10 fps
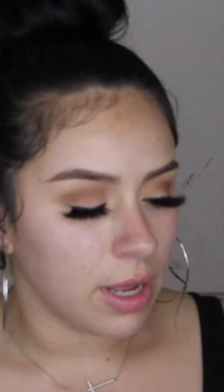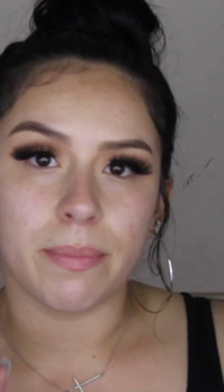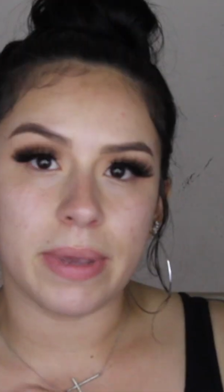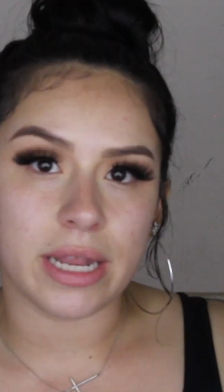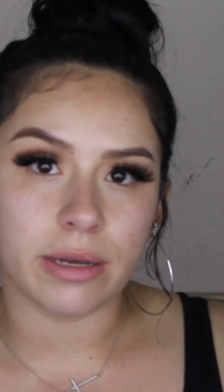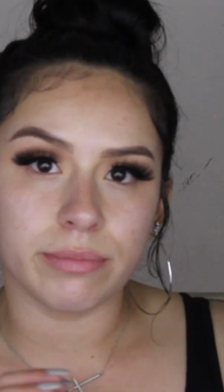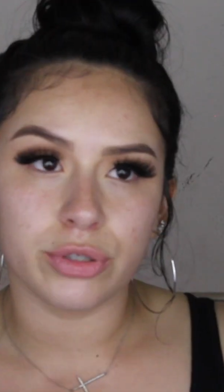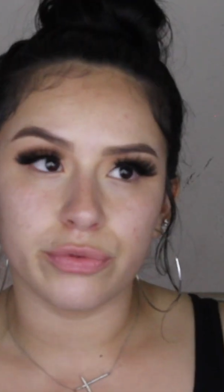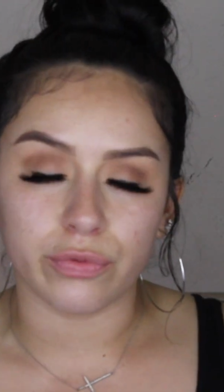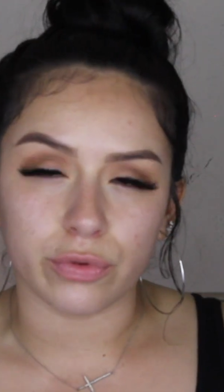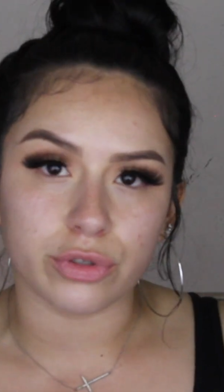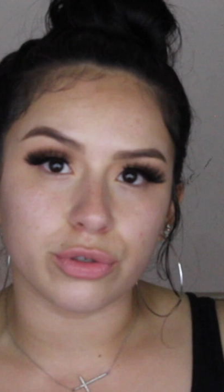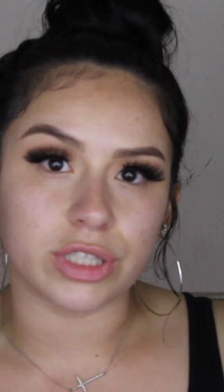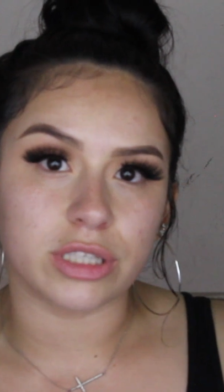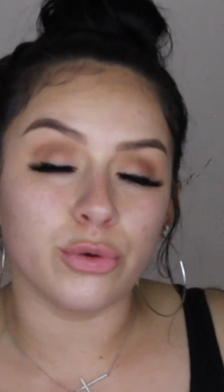It's medium to full,
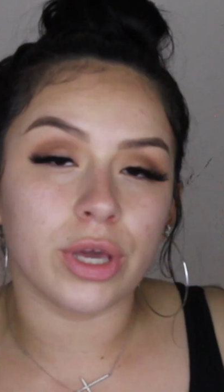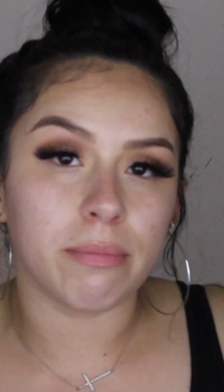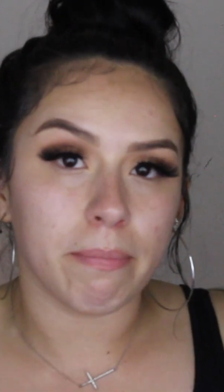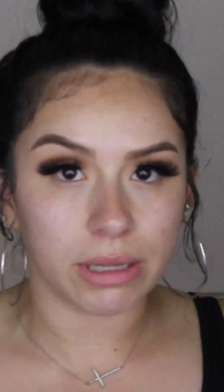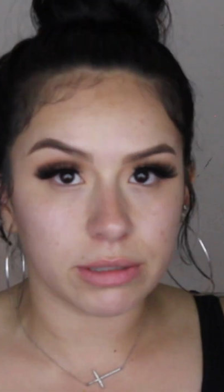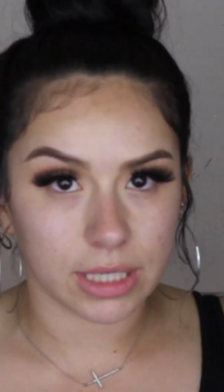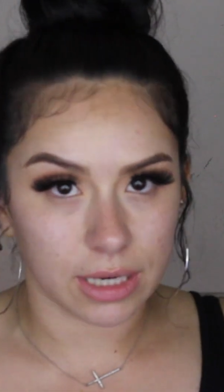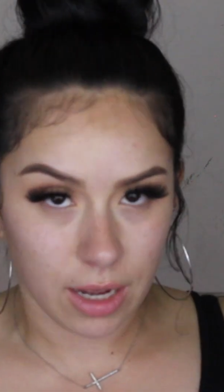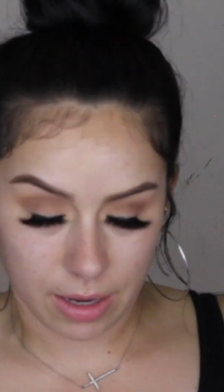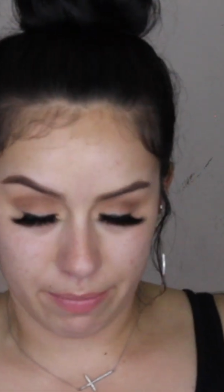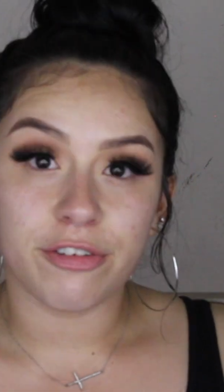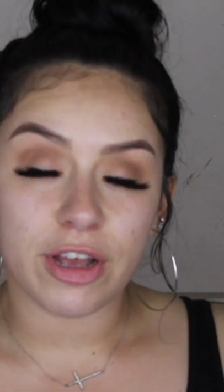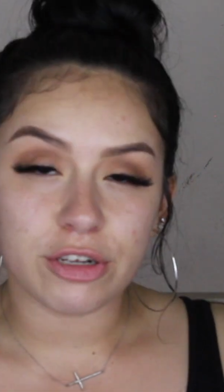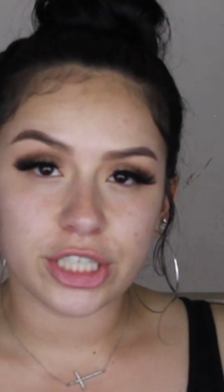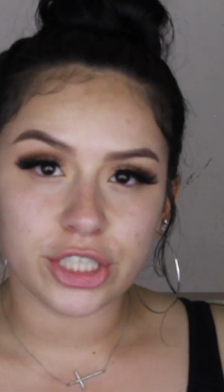so it's, you can build it up. The
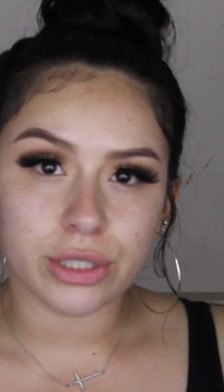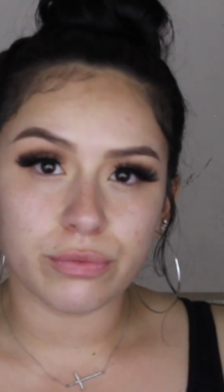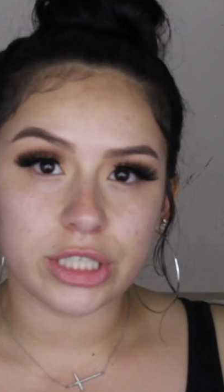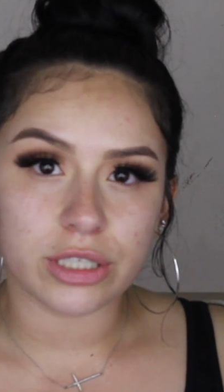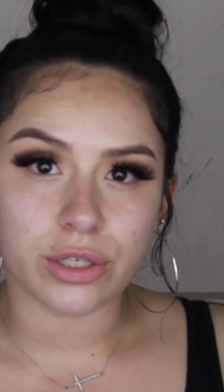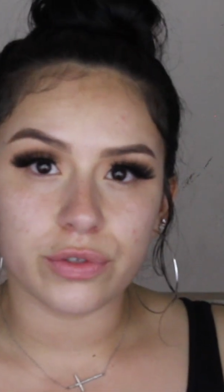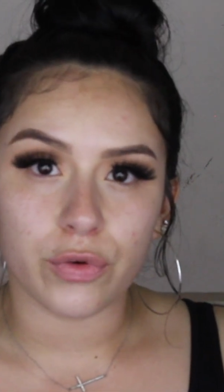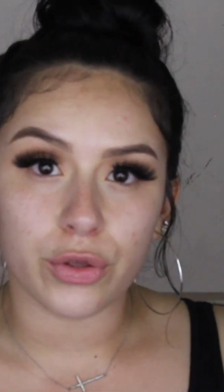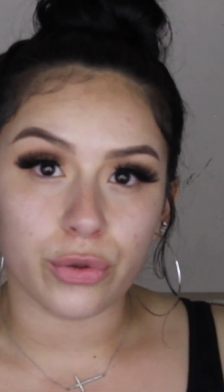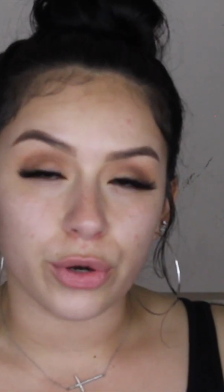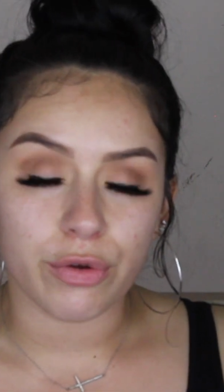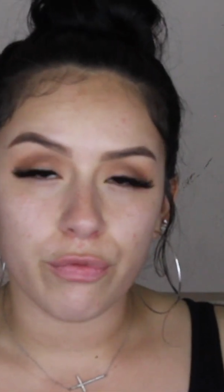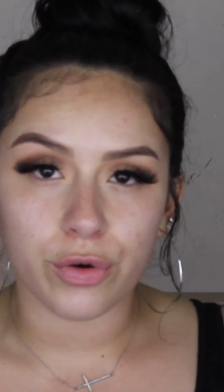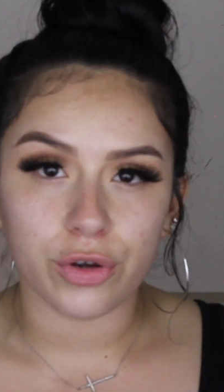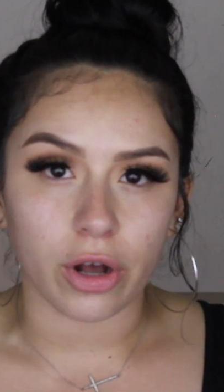foundation retails for
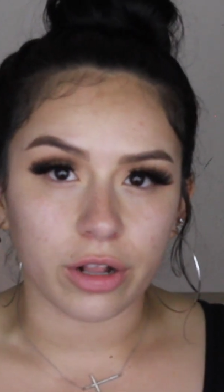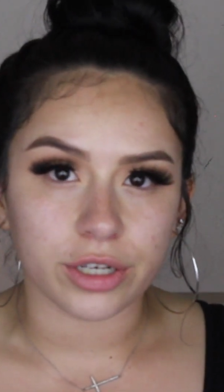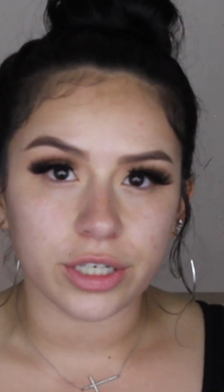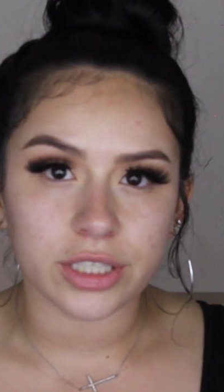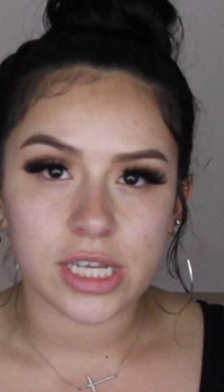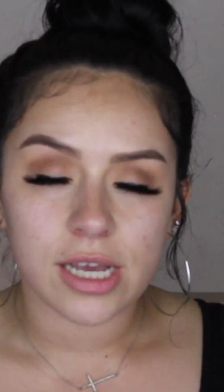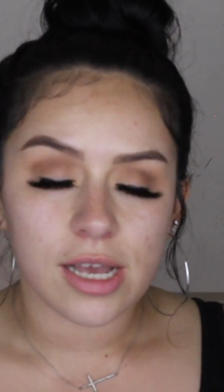$34.